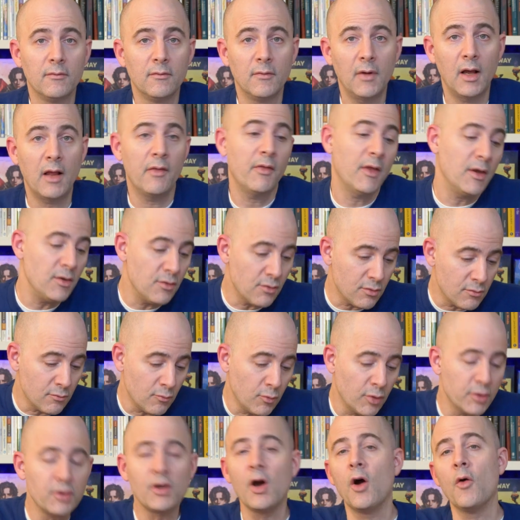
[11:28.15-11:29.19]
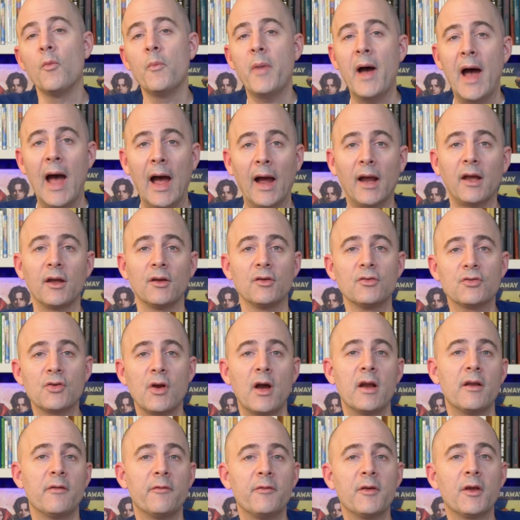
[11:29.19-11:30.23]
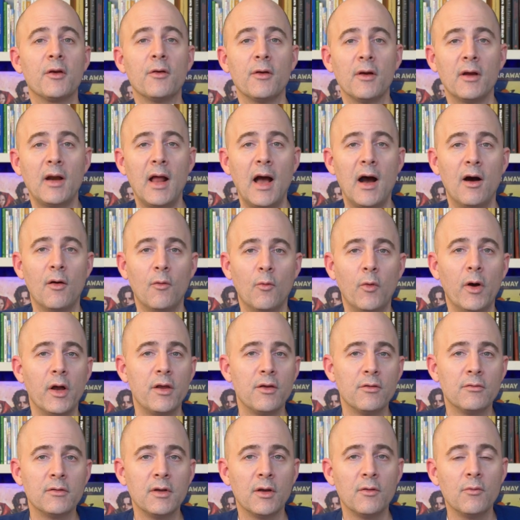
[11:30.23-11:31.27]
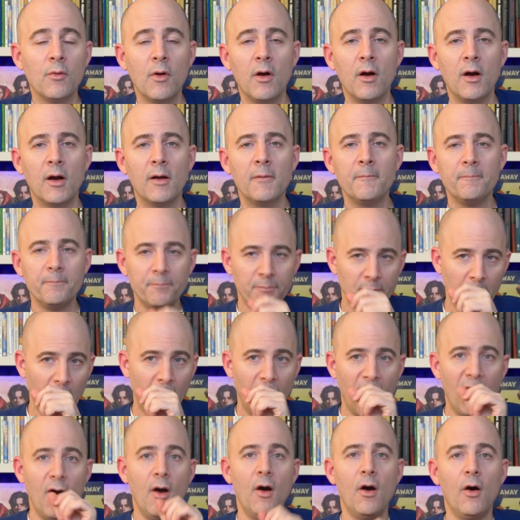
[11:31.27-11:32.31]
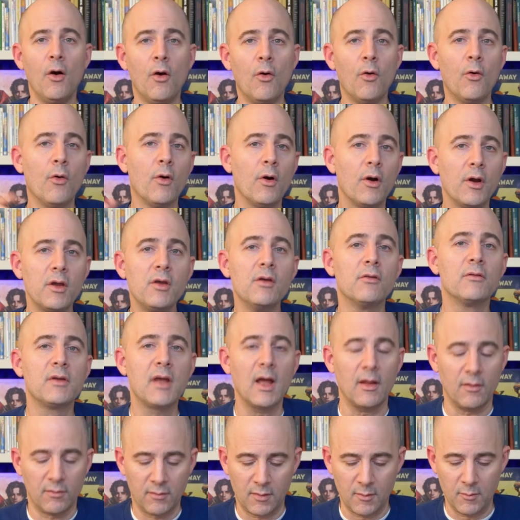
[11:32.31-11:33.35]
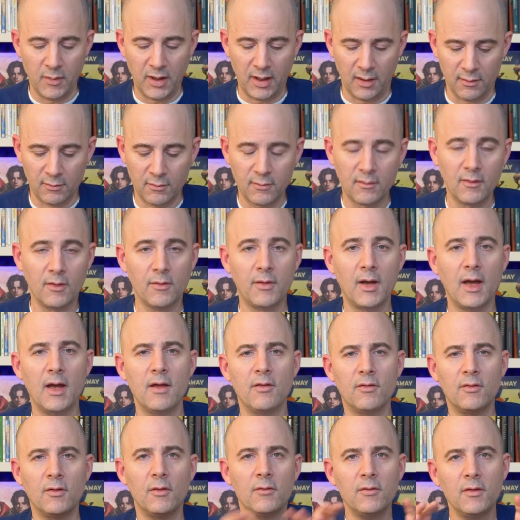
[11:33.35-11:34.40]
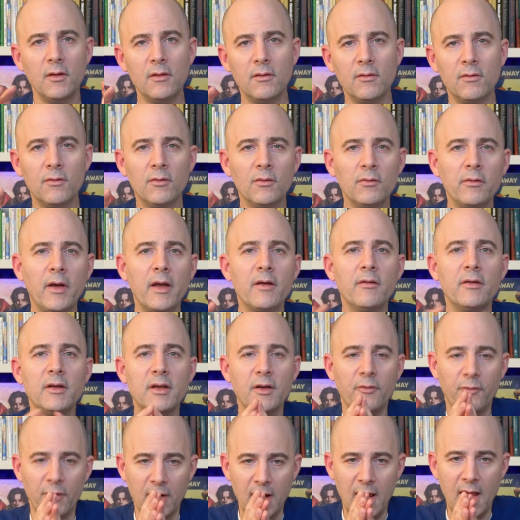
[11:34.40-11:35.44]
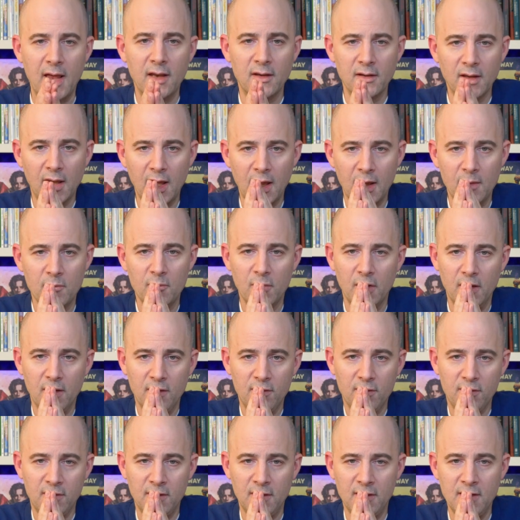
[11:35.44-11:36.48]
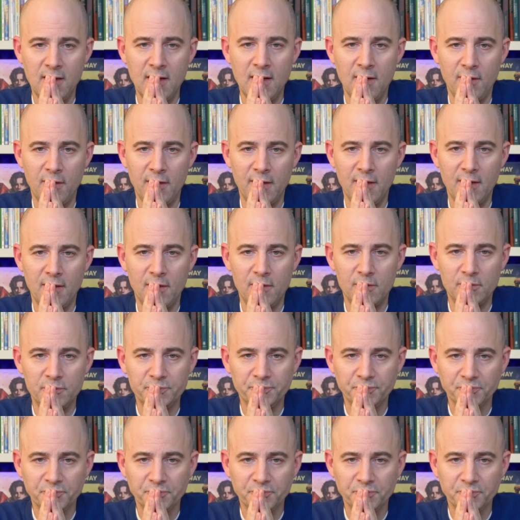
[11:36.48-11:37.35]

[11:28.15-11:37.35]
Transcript: And then you would go back and try to figure it out, what you did wrong. Or you'd get some hints, okay? So it's a slightly different endgame scenario.